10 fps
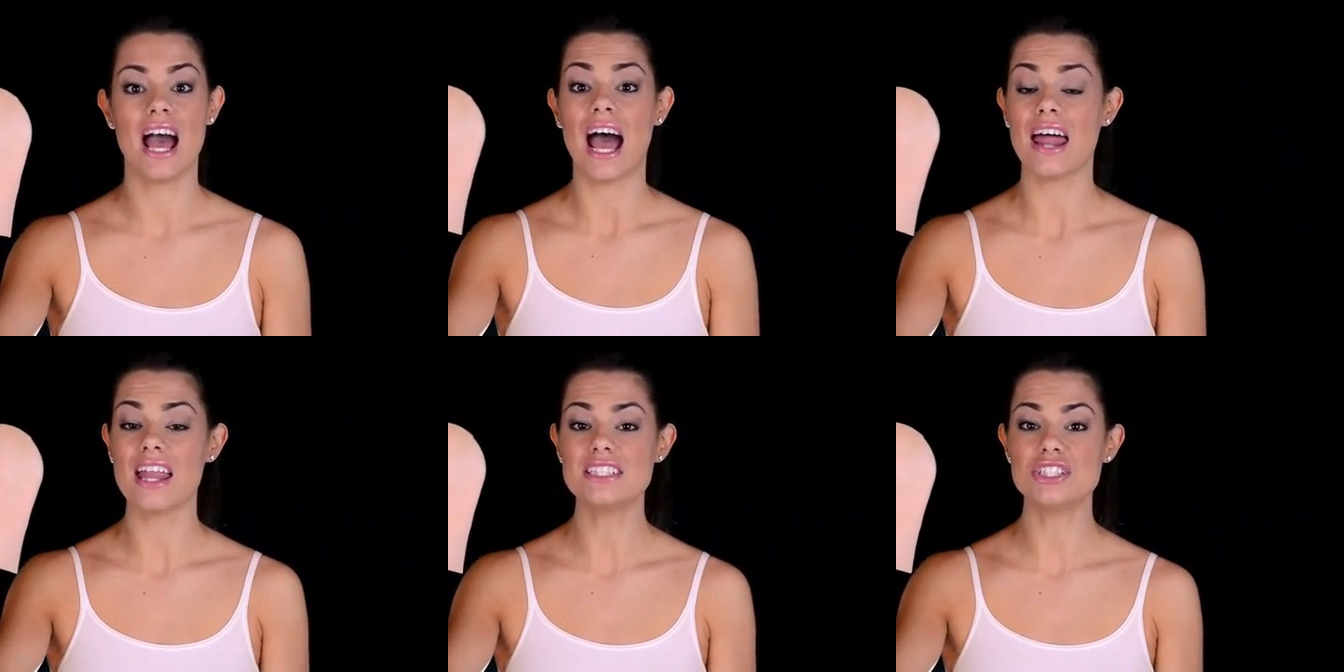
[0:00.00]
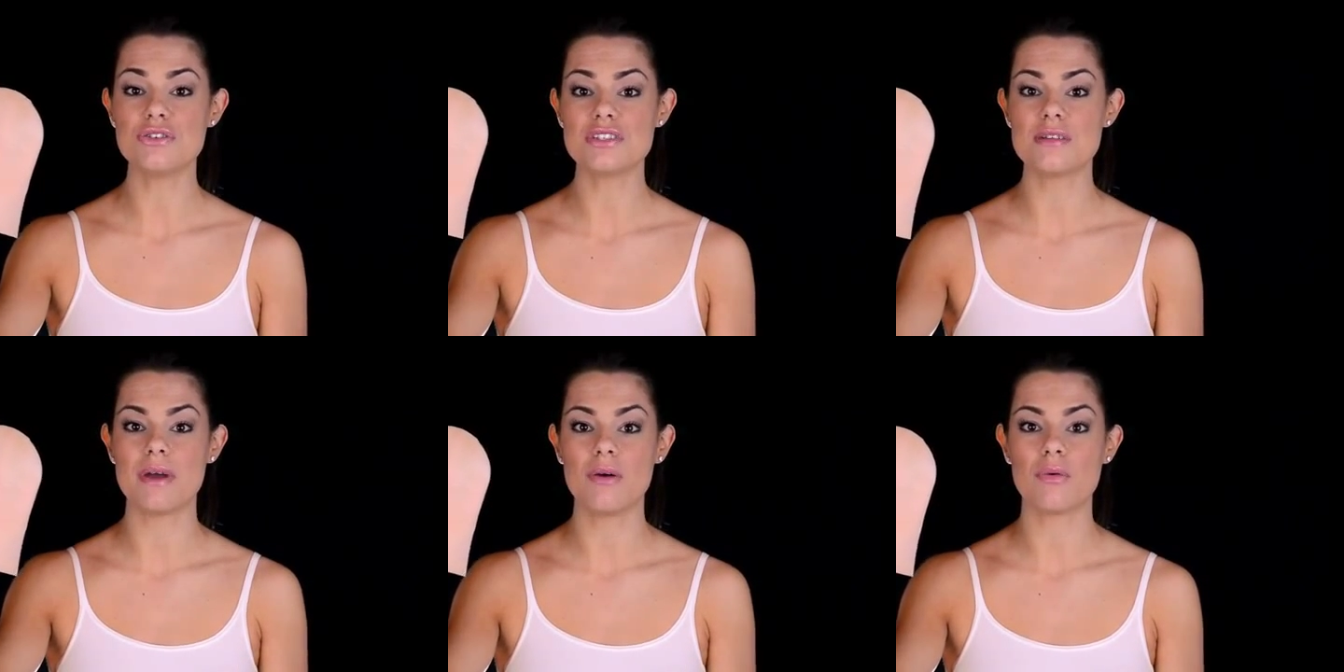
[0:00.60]
I like to use the
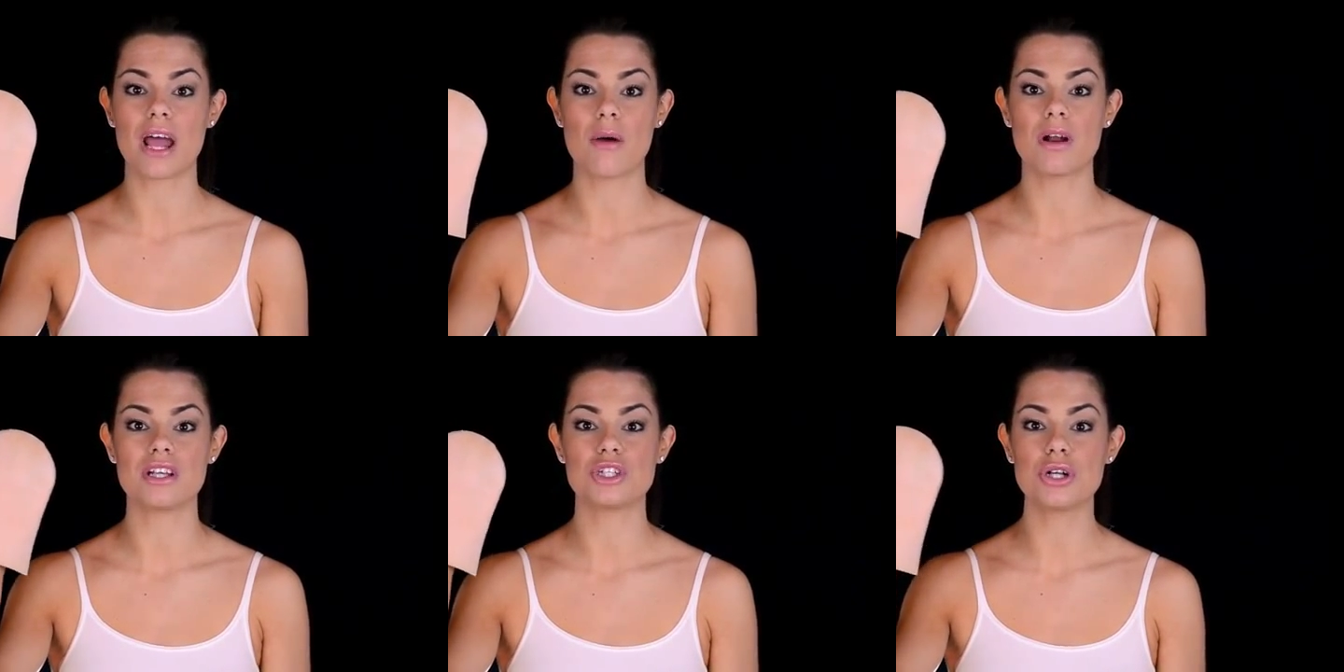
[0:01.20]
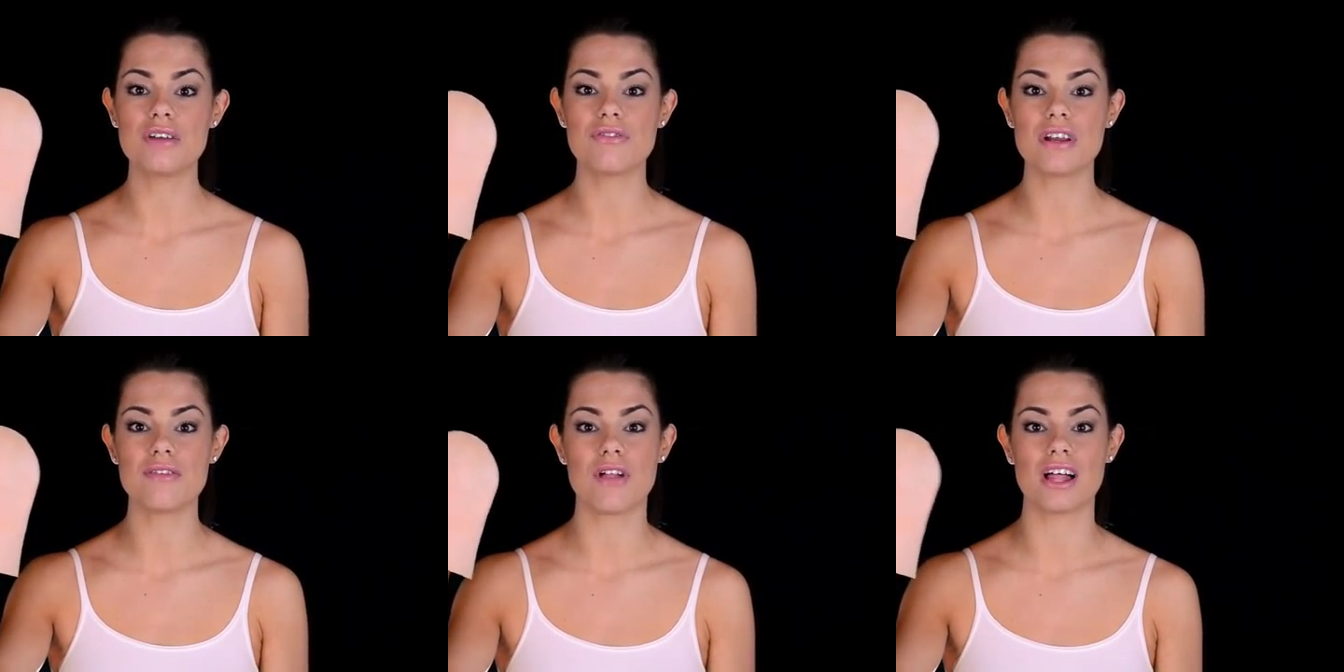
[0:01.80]
mitt when I want a
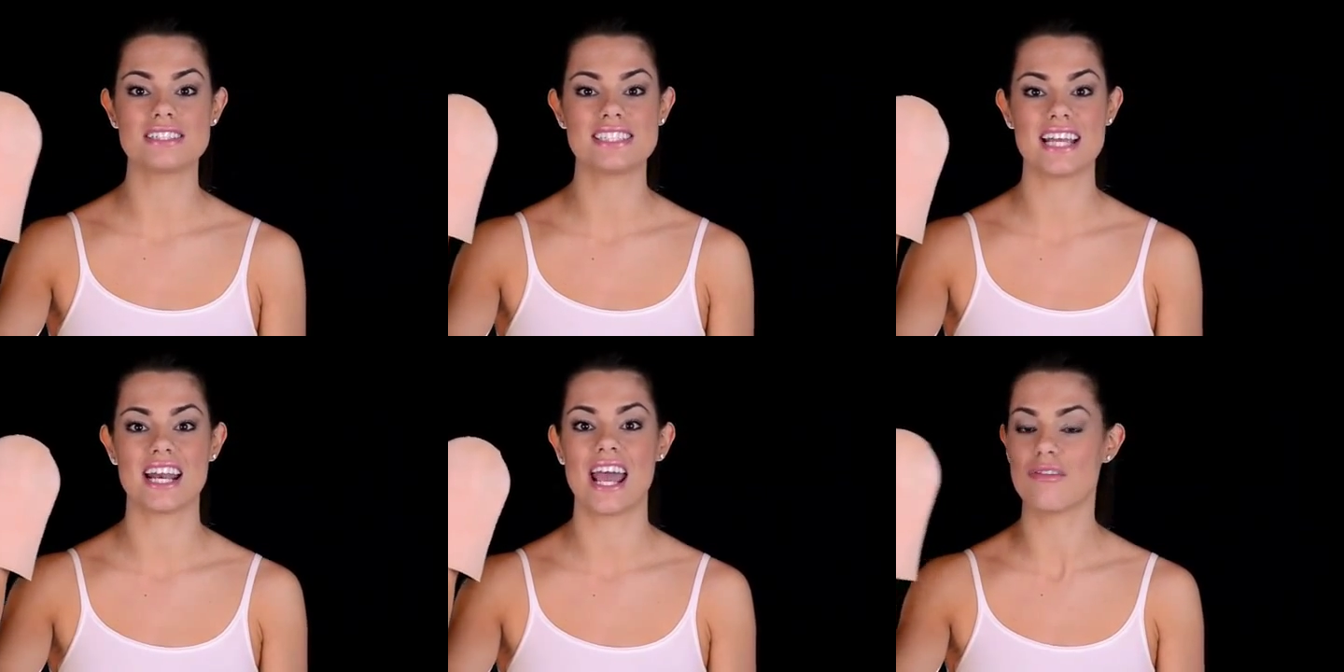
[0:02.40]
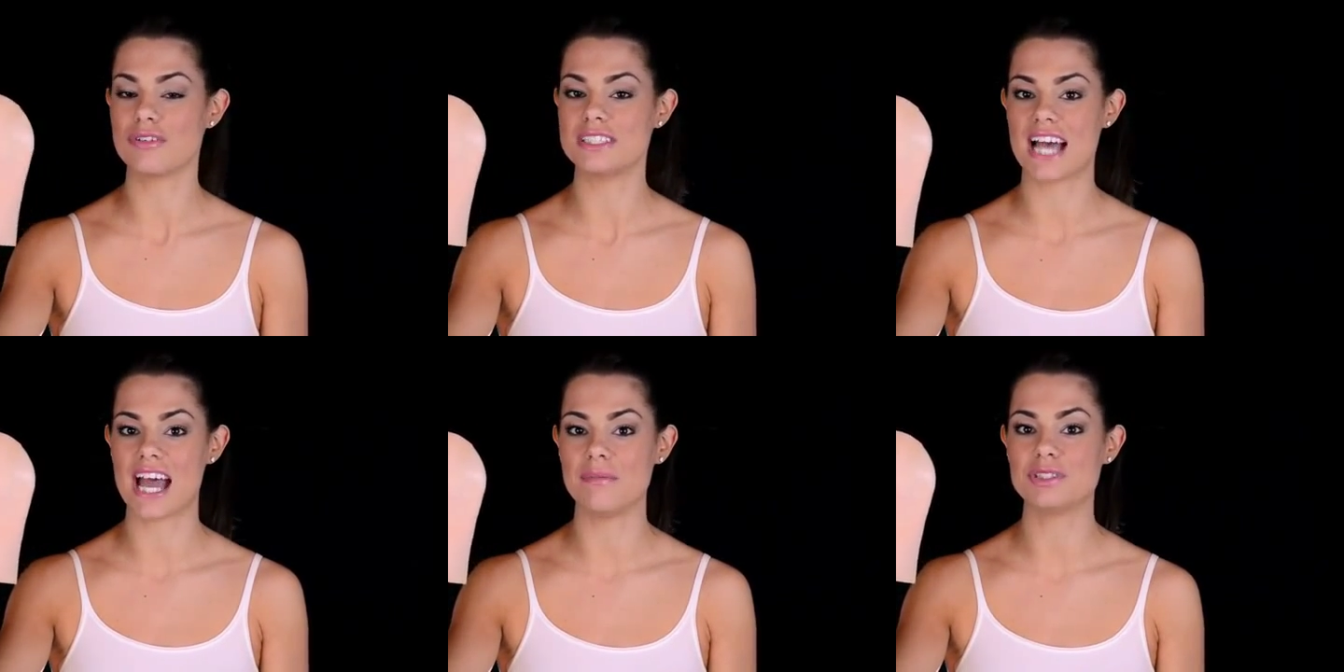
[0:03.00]
streak-free flawless tan every
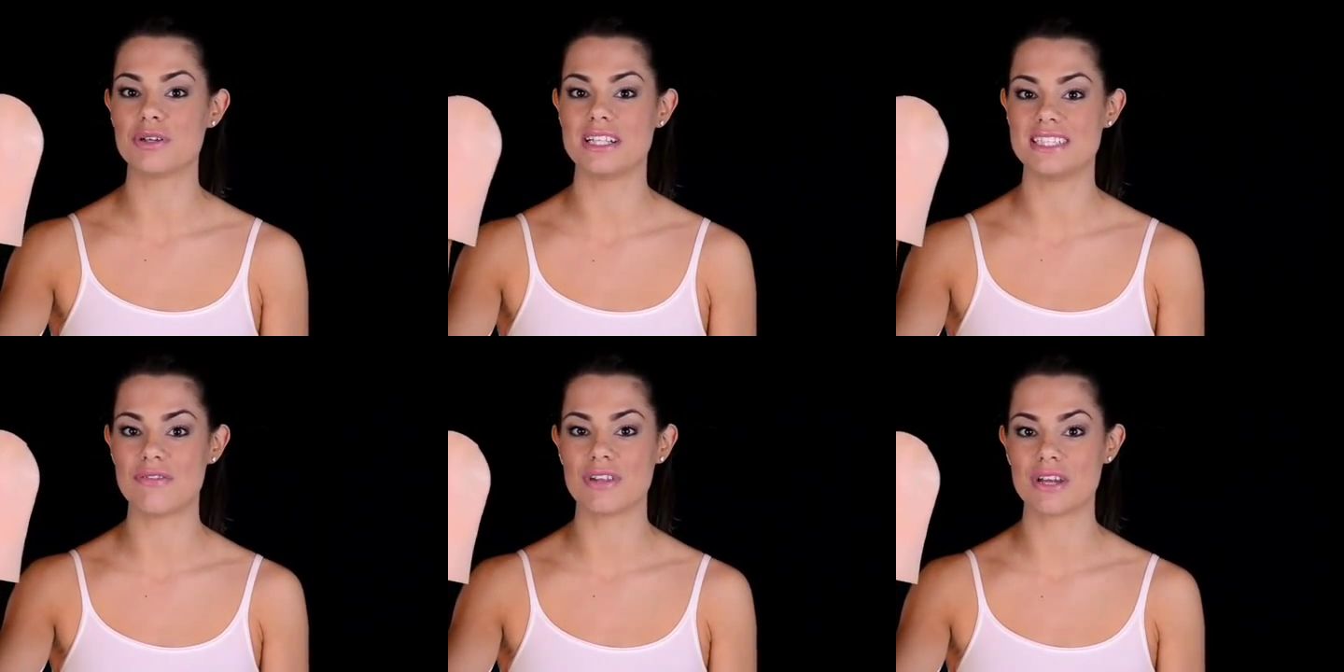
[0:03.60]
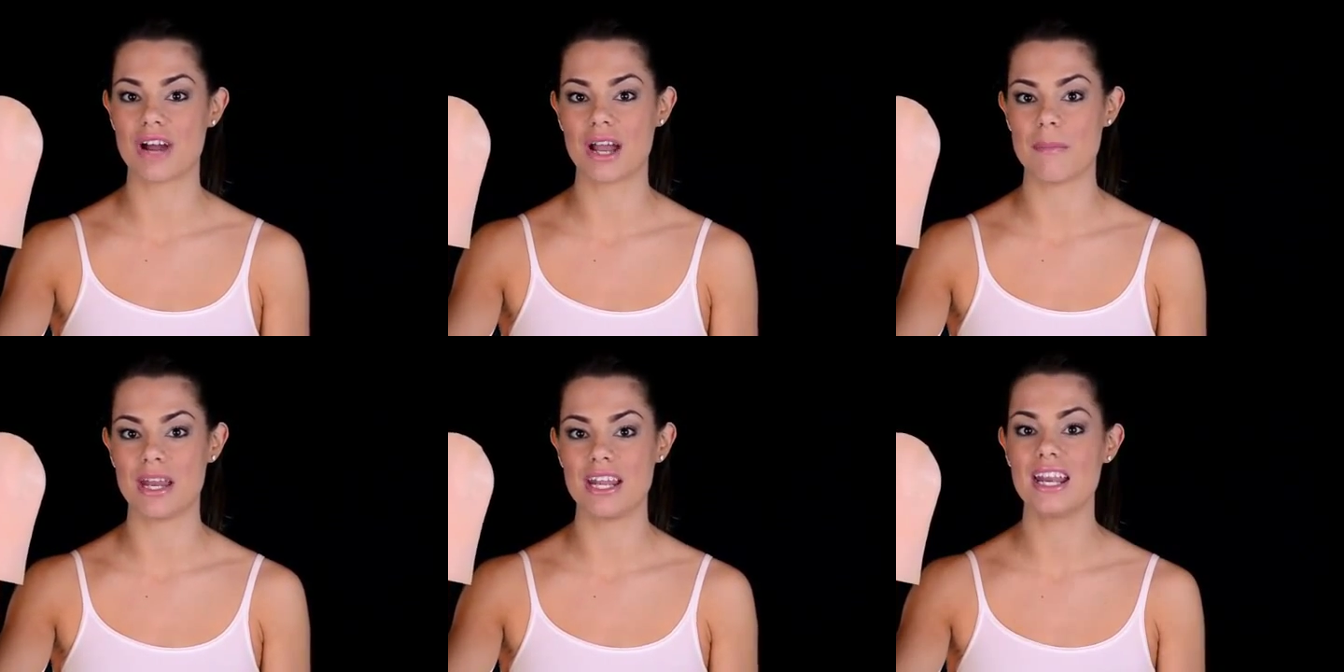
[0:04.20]
time, so I definitely
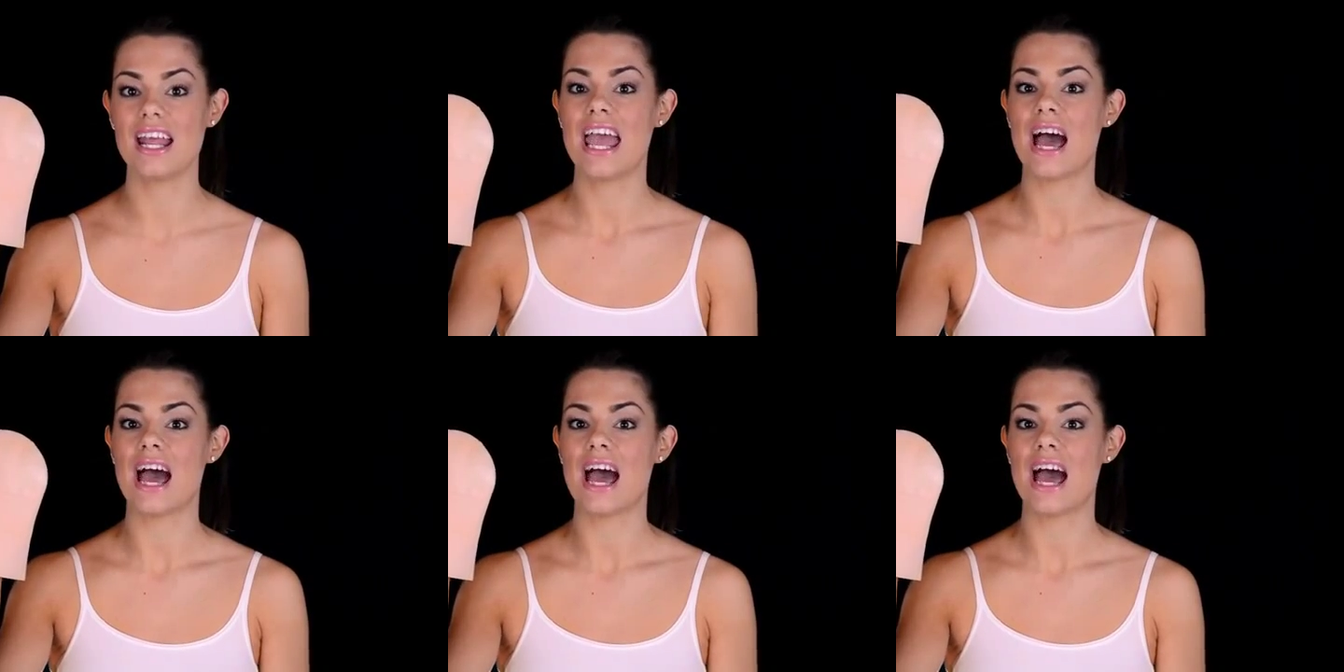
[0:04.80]
recommend it.